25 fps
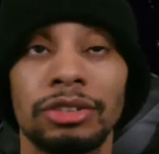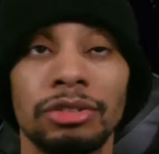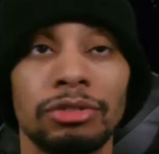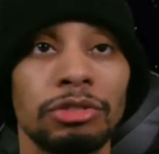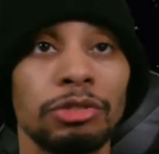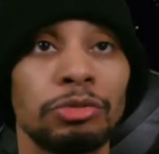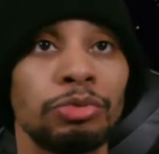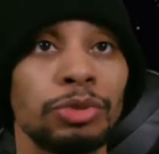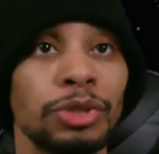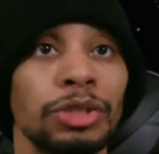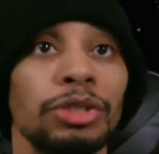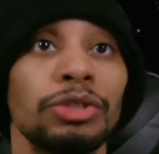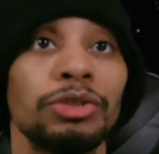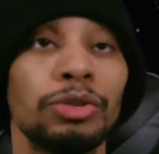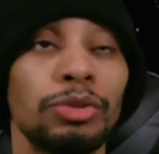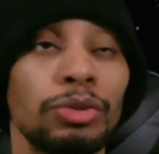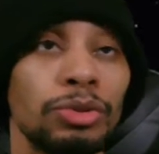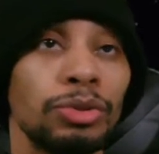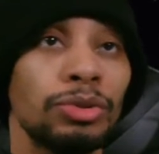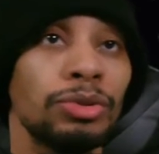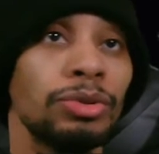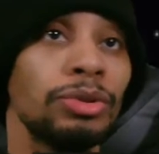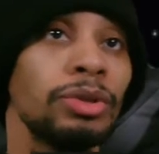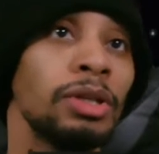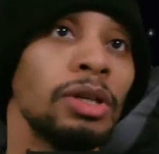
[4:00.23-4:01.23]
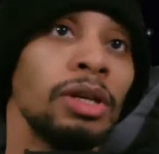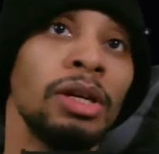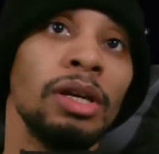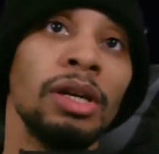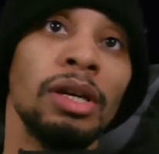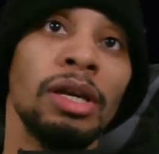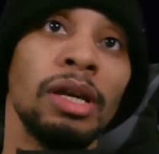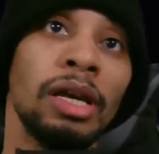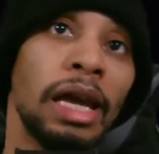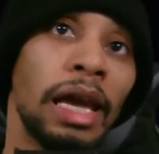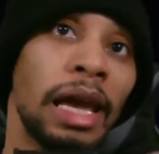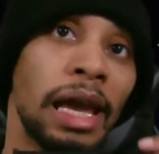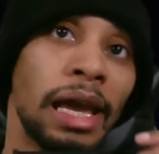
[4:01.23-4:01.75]
So it's pretty cool,
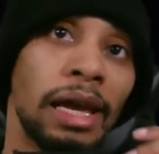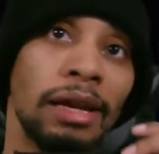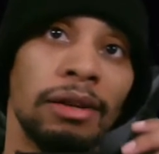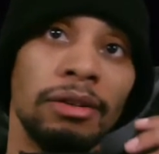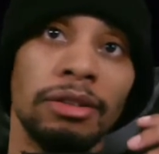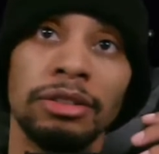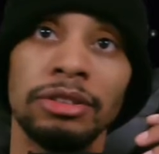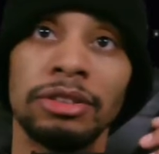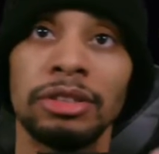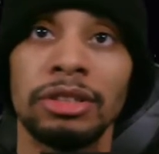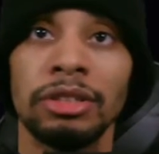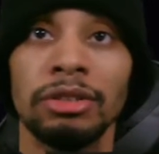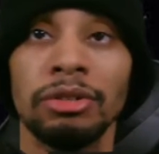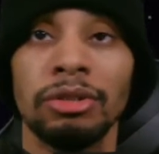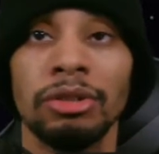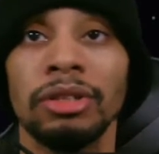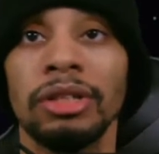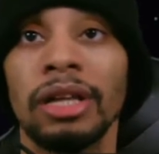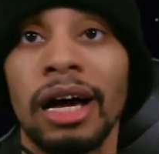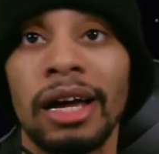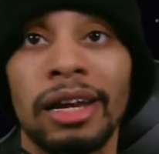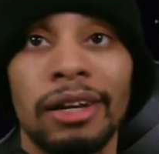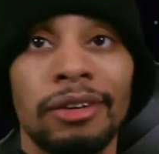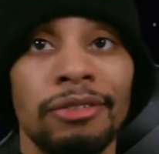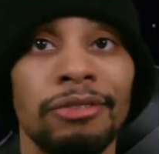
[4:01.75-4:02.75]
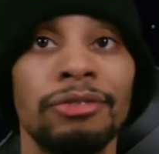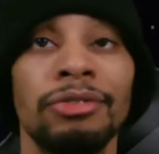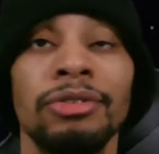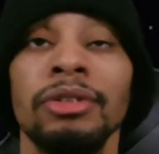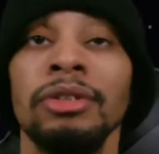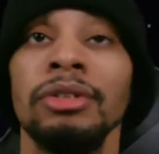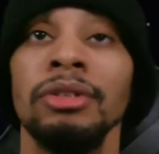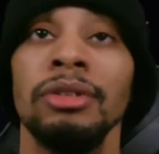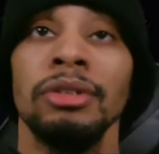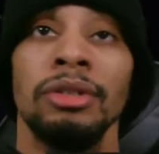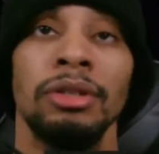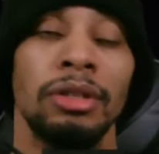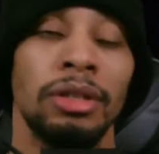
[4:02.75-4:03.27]
and there's still a lot of
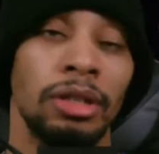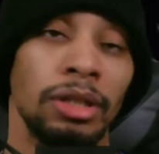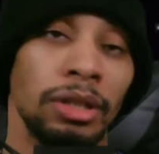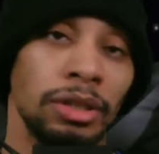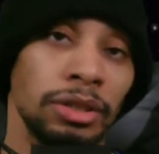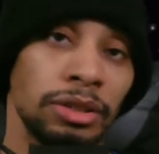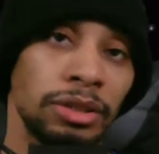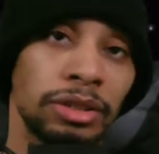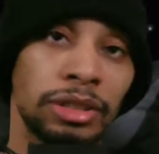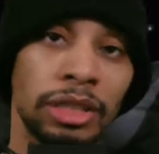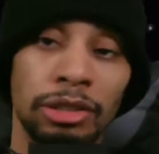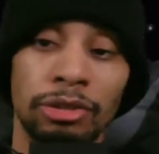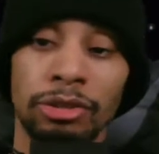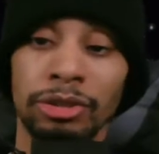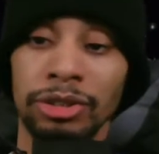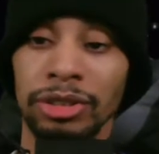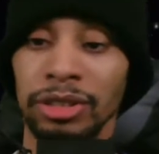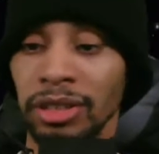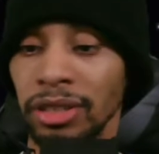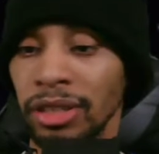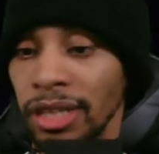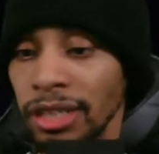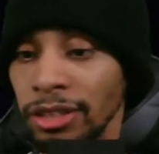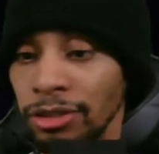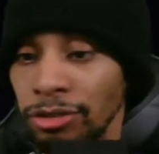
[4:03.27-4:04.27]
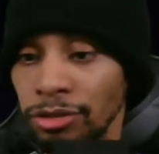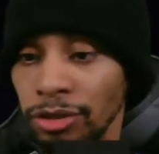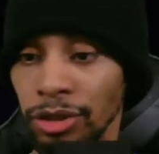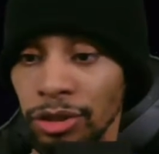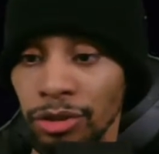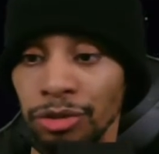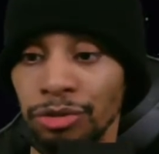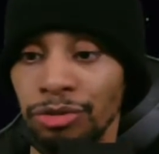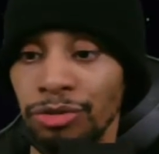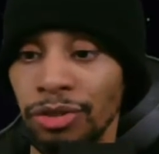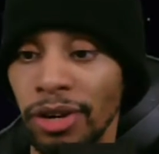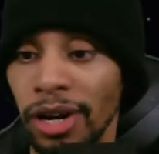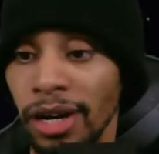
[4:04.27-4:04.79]
secrets and things for
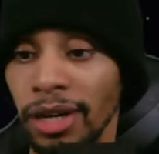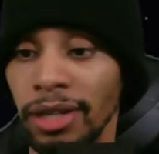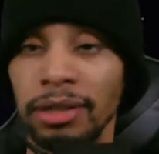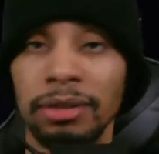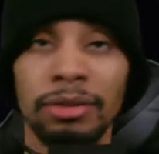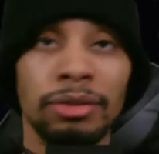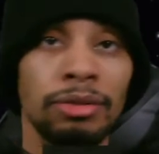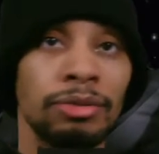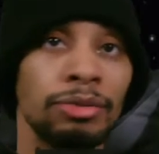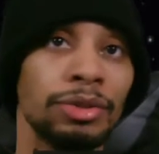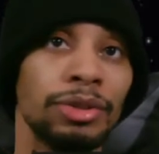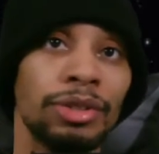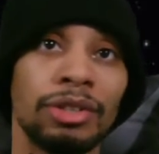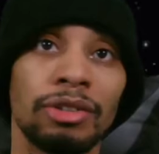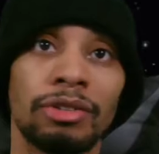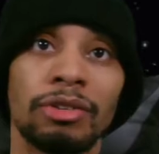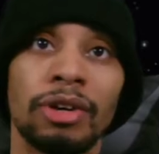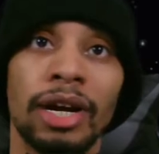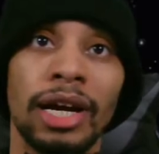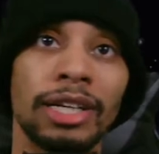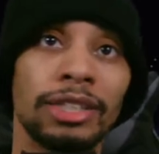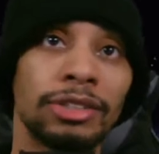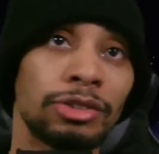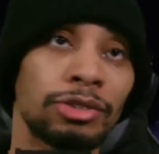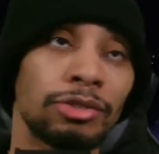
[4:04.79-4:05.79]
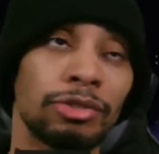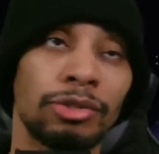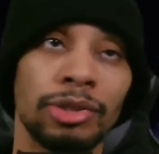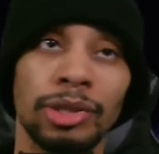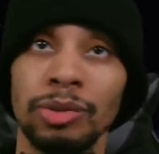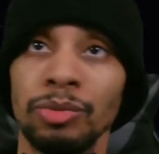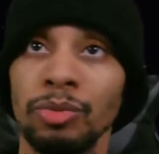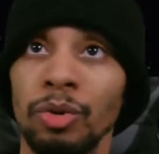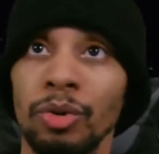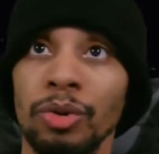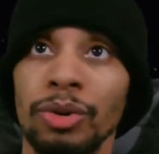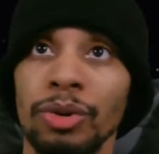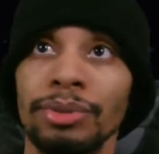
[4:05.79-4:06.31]
you to find within Crash
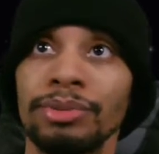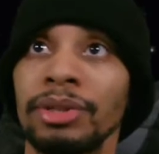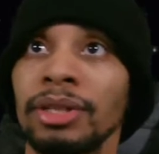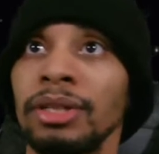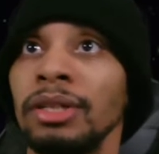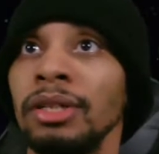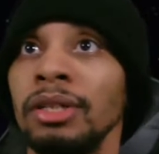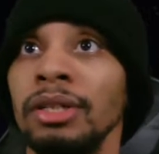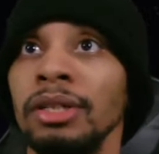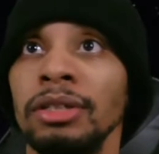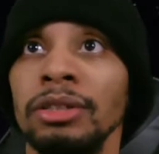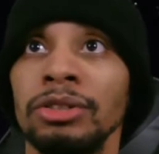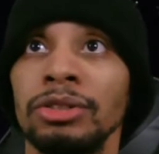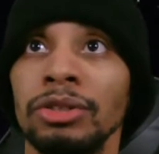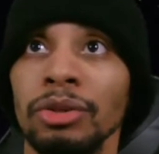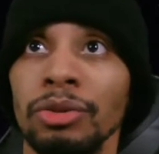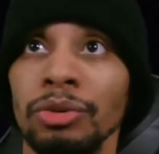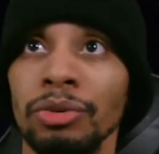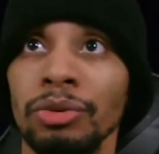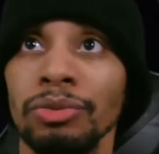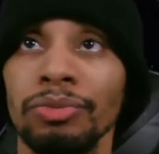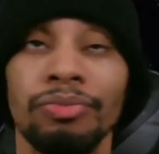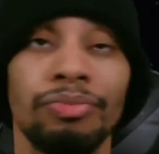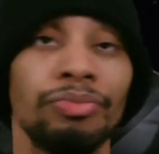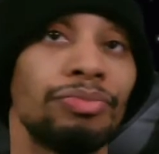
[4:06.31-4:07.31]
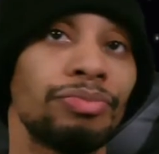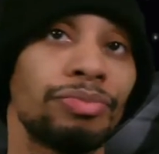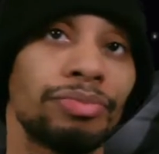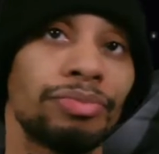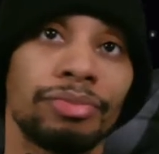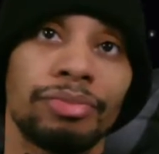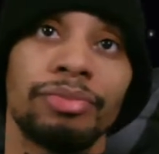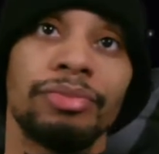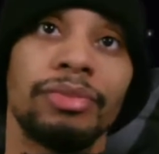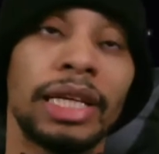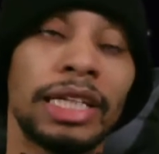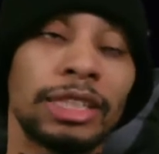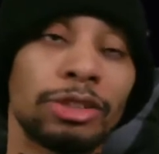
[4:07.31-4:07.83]
3 Warped. So
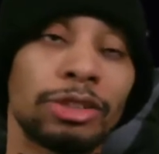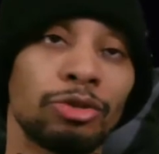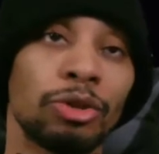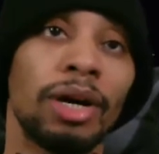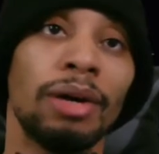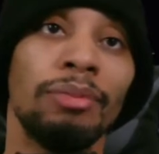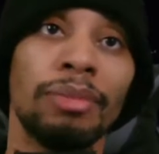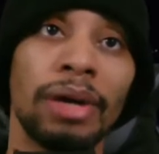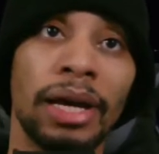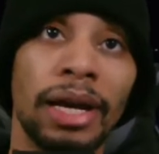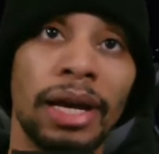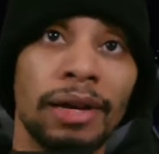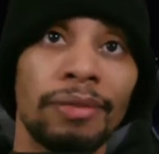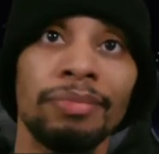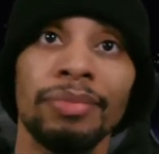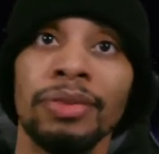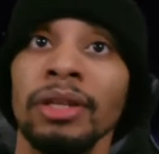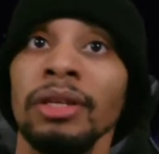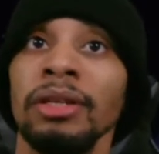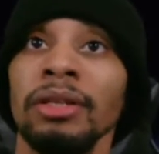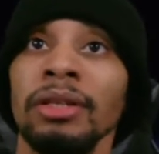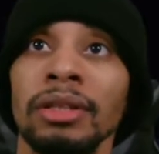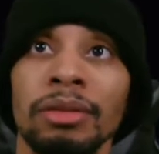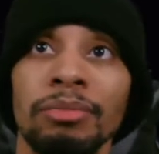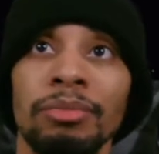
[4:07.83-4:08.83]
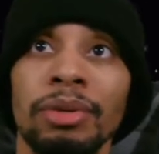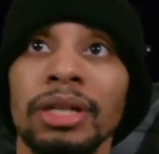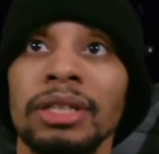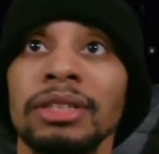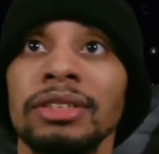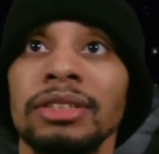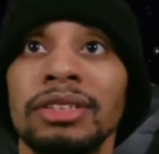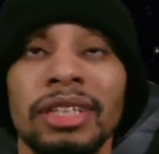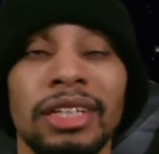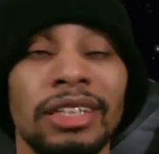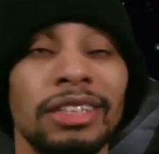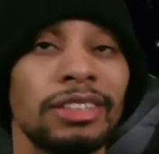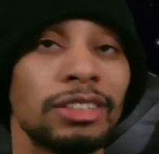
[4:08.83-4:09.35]
that's where I'm at. The
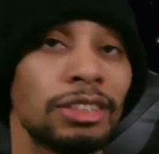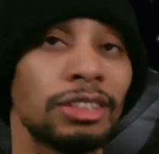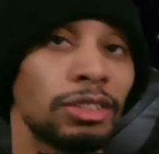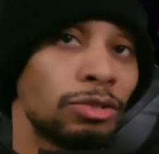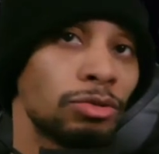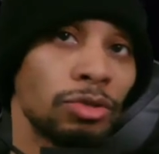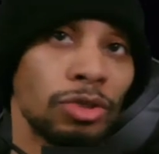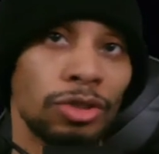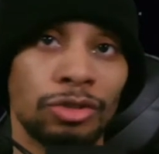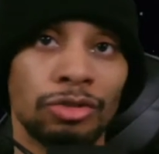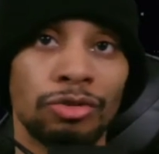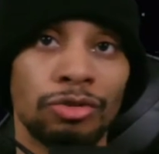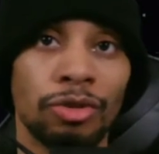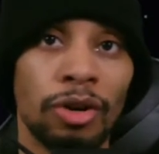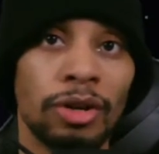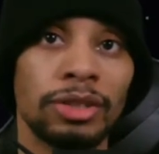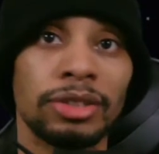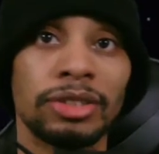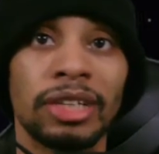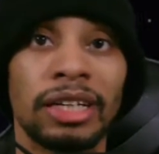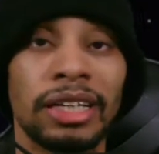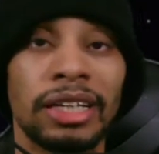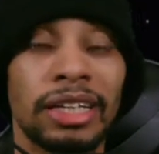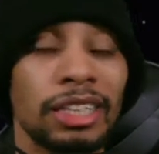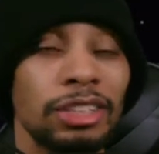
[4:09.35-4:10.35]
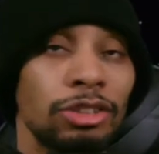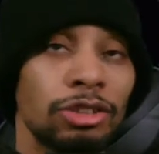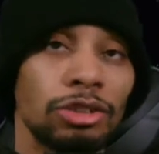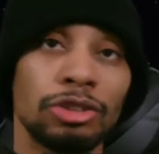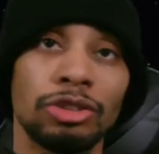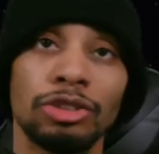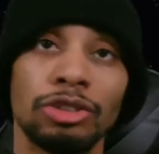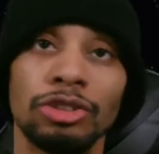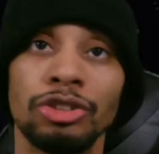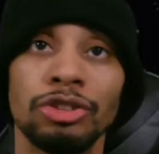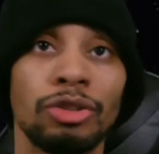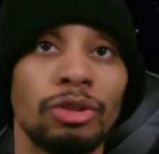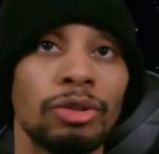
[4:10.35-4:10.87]
biggest things is, as far as like
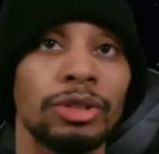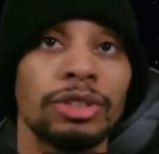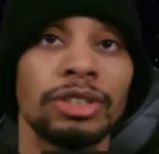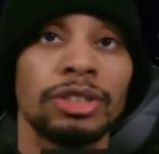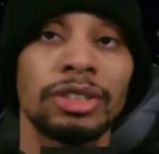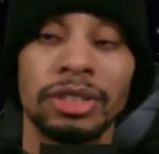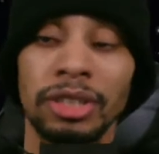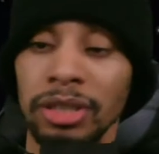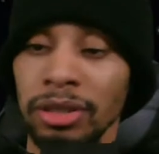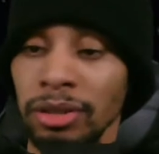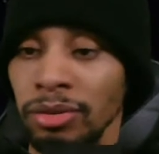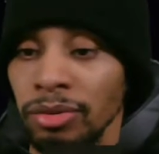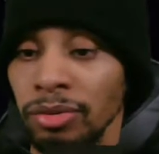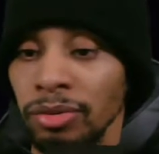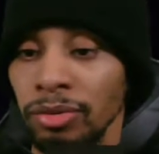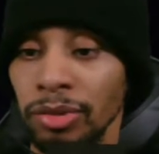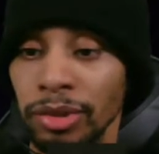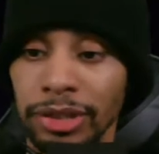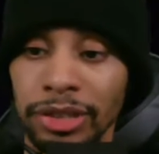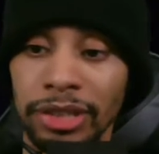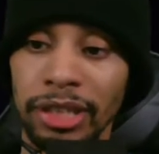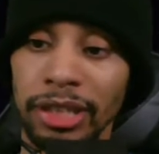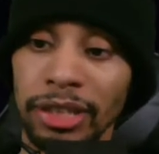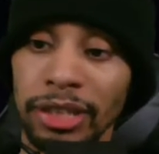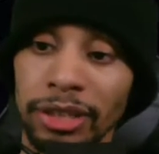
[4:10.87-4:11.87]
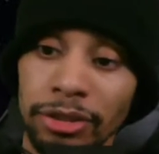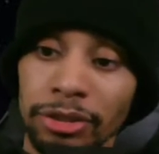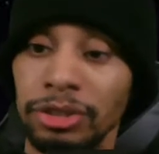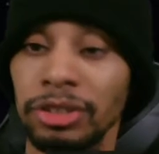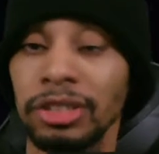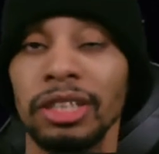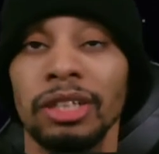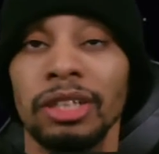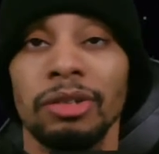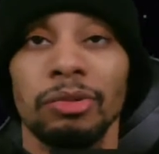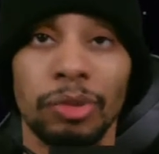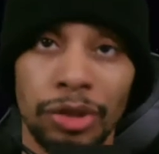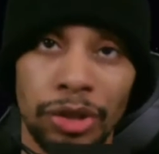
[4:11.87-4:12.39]
issues that you're going to see, once again, you'll
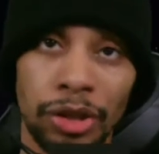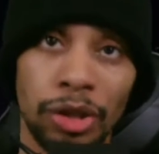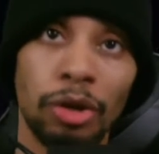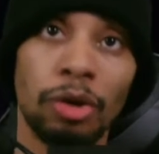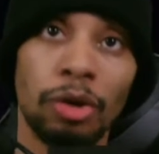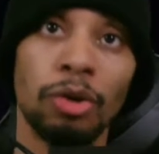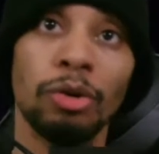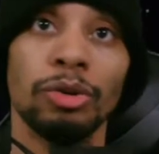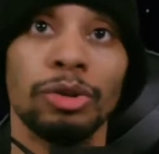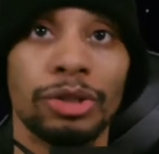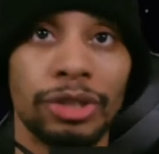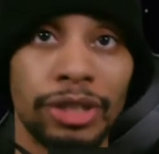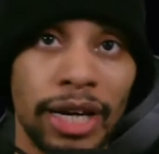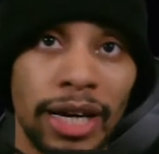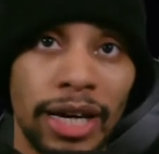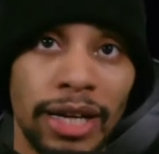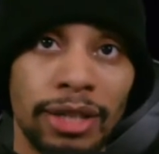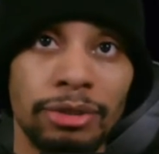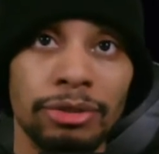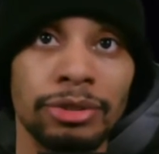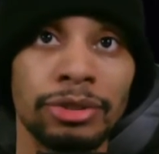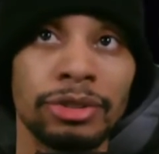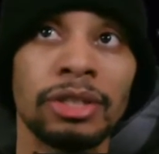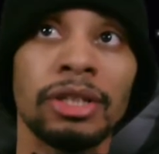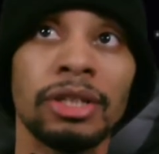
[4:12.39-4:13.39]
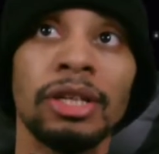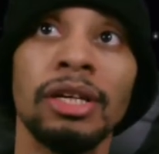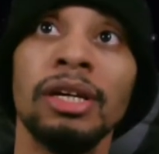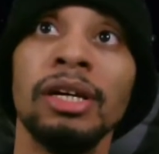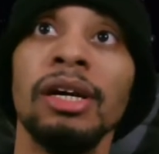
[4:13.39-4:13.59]
see it with the older titles.